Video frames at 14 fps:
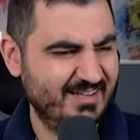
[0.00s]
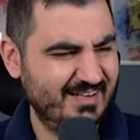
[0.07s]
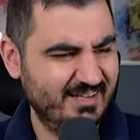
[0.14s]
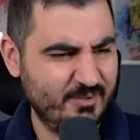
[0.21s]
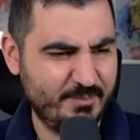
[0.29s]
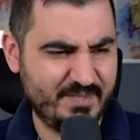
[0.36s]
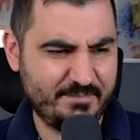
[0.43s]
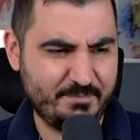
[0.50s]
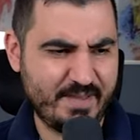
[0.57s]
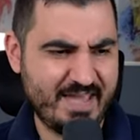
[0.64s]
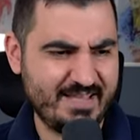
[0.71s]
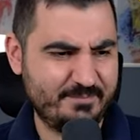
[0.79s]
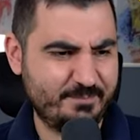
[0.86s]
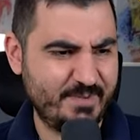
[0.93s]
A little bit
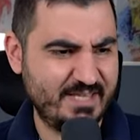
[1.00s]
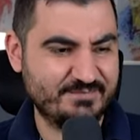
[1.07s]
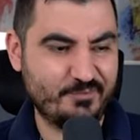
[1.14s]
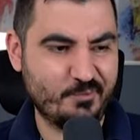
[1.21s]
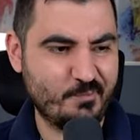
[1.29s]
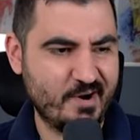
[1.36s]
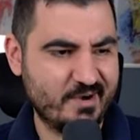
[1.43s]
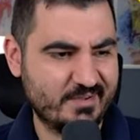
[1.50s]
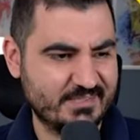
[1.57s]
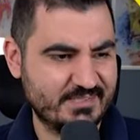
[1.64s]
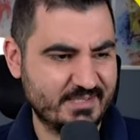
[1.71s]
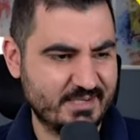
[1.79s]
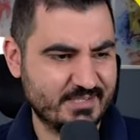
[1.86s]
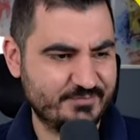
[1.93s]
bad pass from
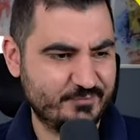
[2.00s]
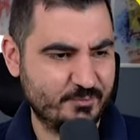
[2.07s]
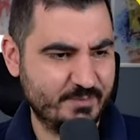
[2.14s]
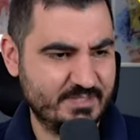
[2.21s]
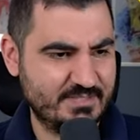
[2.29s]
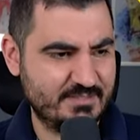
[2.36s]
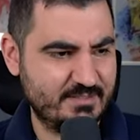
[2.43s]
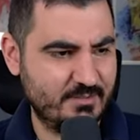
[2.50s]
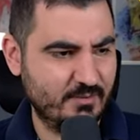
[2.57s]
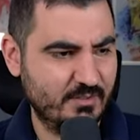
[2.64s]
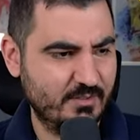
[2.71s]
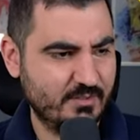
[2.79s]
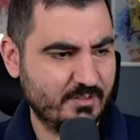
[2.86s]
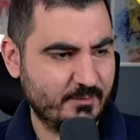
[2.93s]
Marcus Rashford, but still,
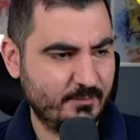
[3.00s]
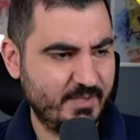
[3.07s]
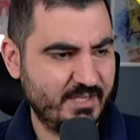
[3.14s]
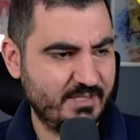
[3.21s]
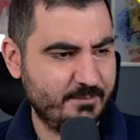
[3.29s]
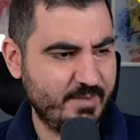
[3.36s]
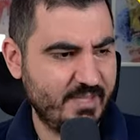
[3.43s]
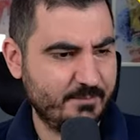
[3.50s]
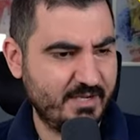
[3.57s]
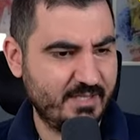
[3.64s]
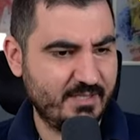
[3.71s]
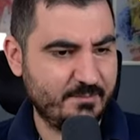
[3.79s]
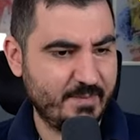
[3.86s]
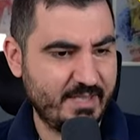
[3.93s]
come on, bring it back,
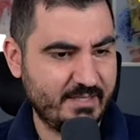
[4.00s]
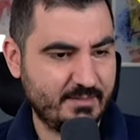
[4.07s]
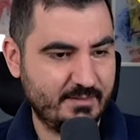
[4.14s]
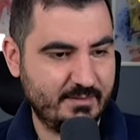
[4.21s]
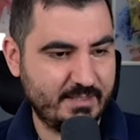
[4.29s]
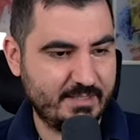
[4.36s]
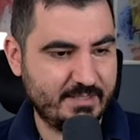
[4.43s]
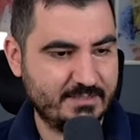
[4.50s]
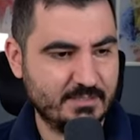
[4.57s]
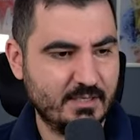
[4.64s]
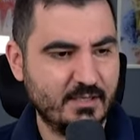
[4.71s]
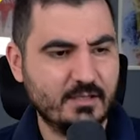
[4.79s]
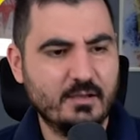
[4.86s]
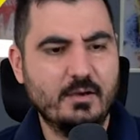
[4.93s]
bring it back. Nice.
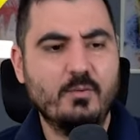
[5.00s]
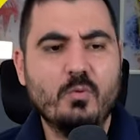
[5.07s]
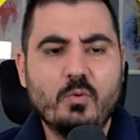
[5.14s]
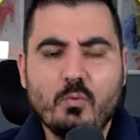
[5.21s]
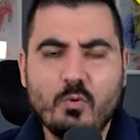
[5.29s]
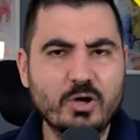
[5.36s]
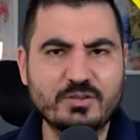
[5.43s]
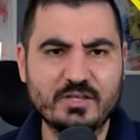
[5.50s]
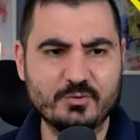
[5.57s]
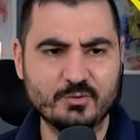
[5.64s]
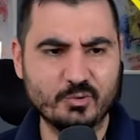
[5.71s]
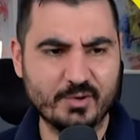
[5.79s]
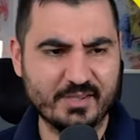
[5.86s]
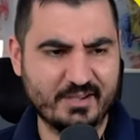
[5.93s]
What are
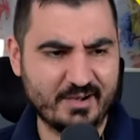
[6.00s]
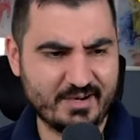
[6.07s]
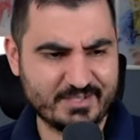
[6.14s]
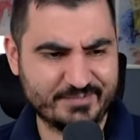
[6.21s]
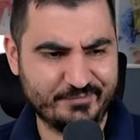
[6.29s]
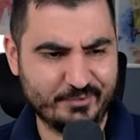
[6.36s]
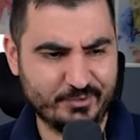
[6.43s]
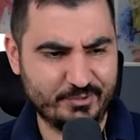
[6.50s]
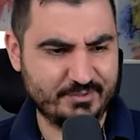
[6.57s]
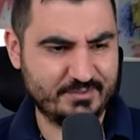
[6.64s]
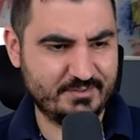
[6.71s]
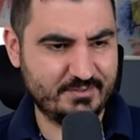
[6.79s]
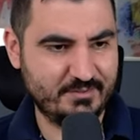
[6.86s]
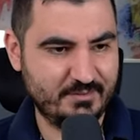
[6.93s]
you doing, Rashford?